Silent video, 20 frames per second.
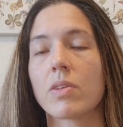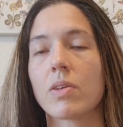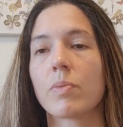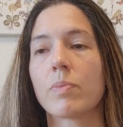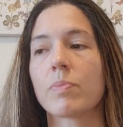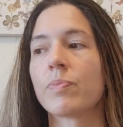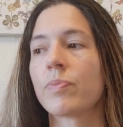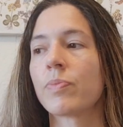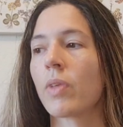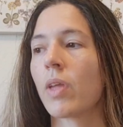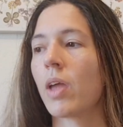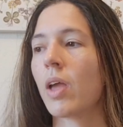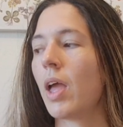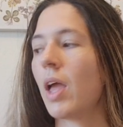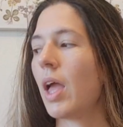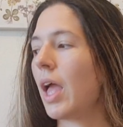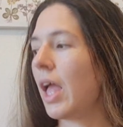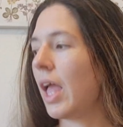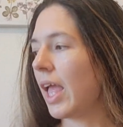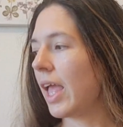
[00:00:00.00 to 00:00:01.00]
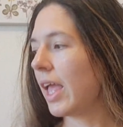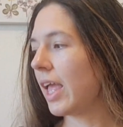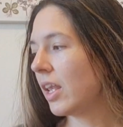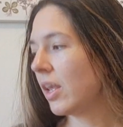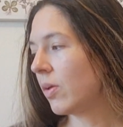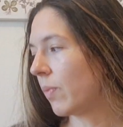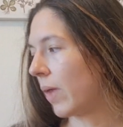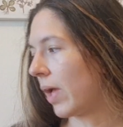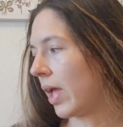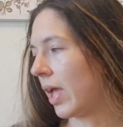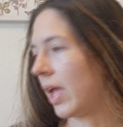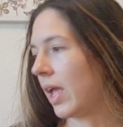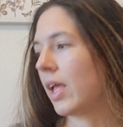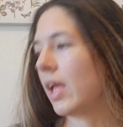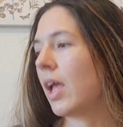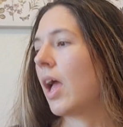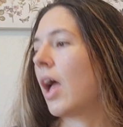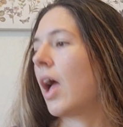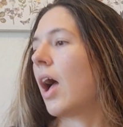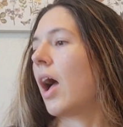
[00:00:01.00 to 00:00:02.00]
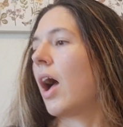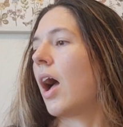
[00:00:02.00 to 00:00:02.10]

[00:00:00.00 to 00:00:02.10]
So anyway,